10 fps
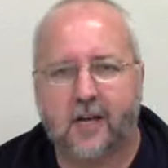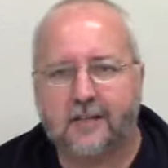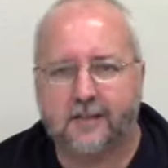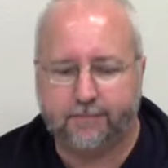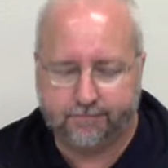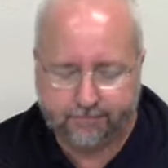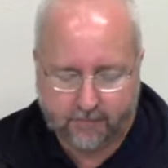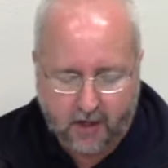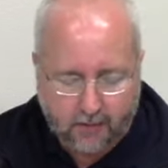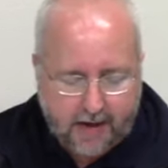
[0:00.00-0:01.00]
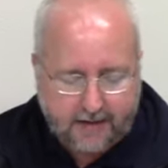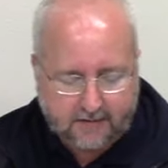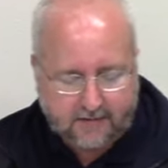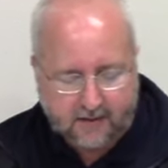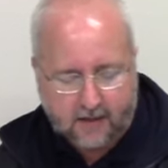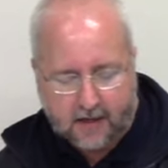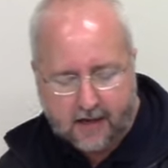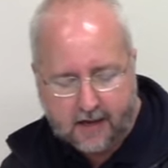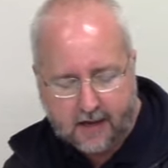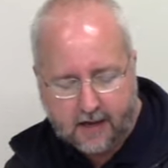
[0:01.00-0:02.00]
that's awesome. All right,
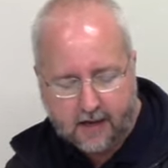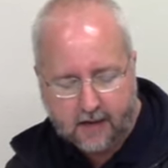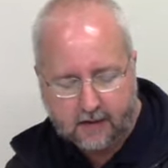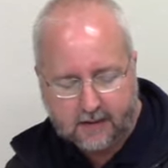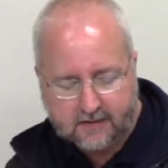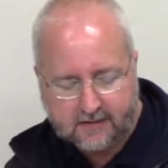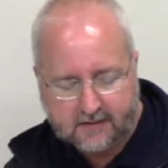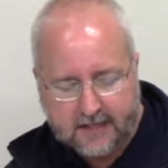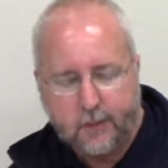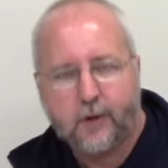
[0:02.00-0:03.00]
let's see.